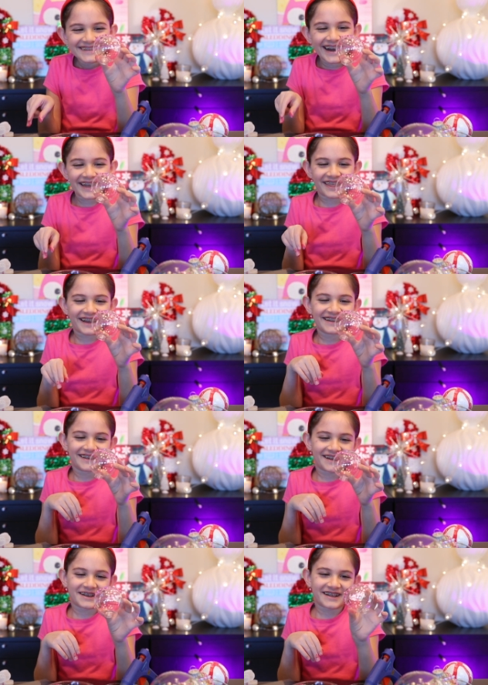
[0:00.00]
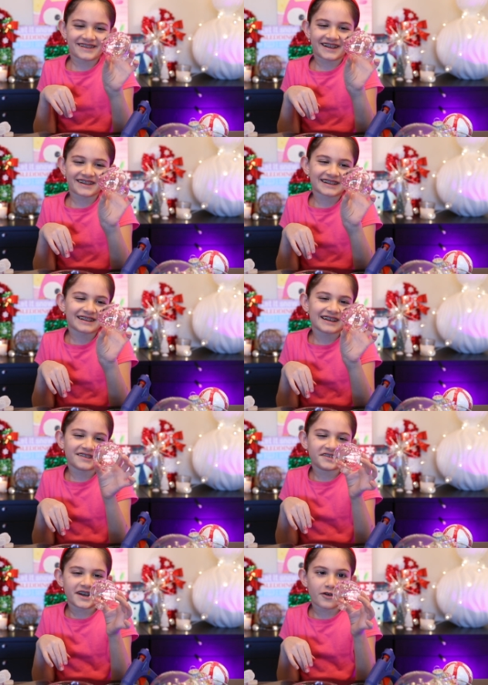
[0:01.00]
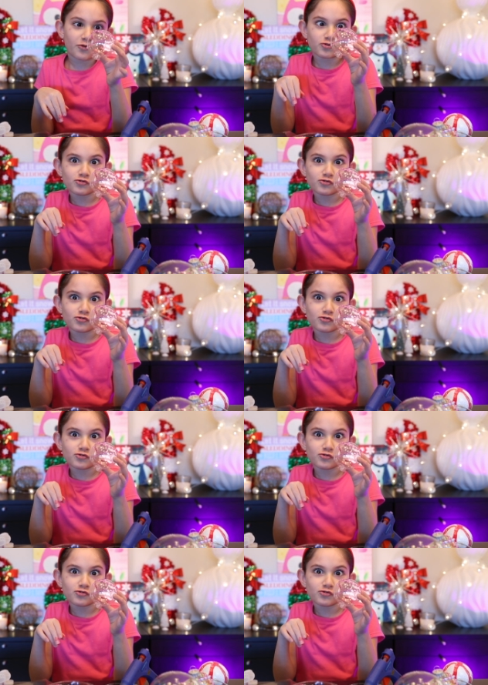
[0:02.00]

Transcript: I think I like it's like a clown now.